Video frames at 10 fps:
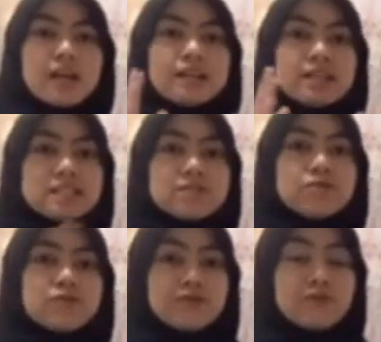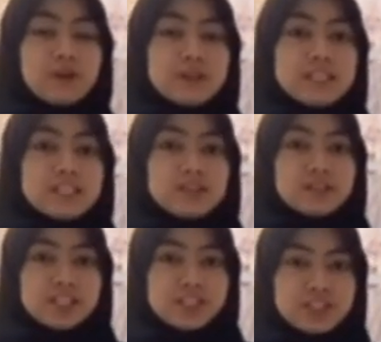this roof wall
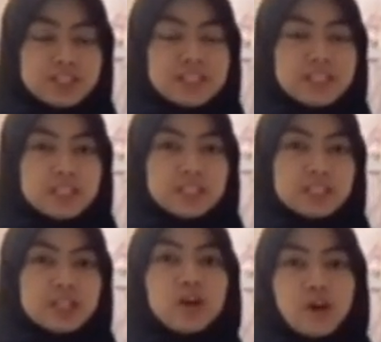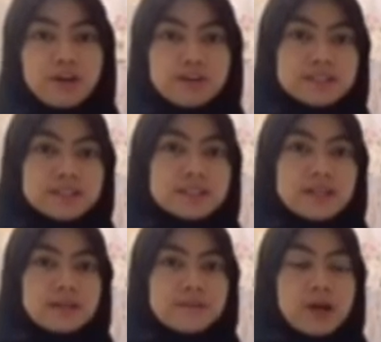installation costs
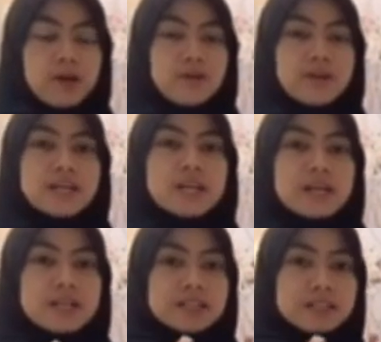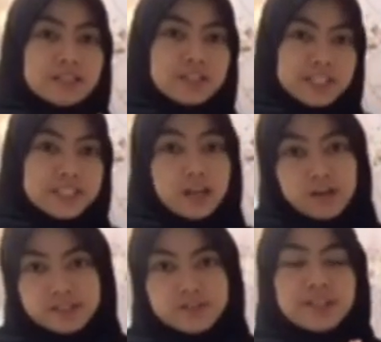about
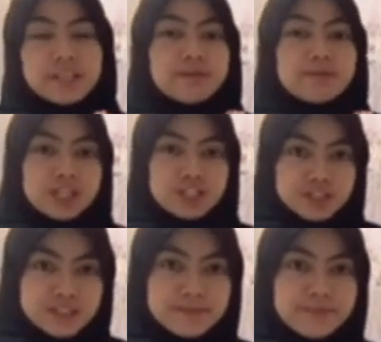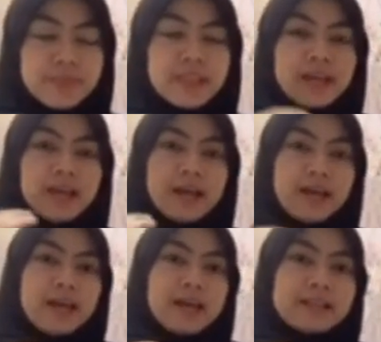30,000 ringgit Malaysia,
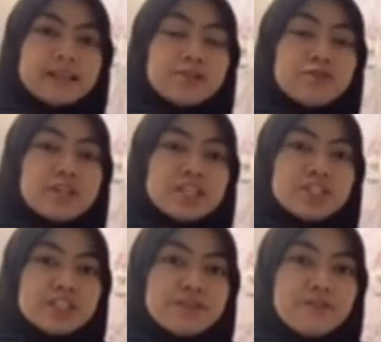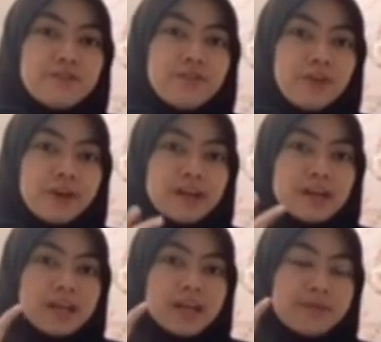and the duration for
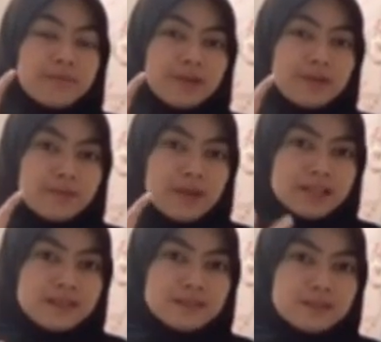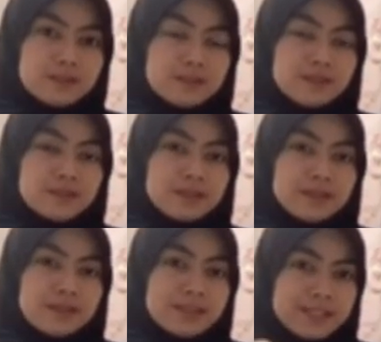implement
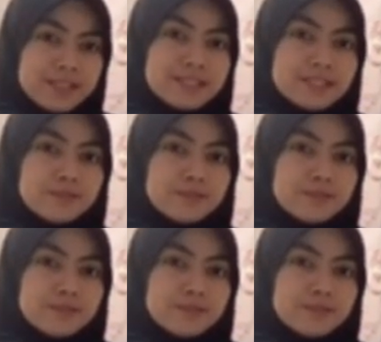this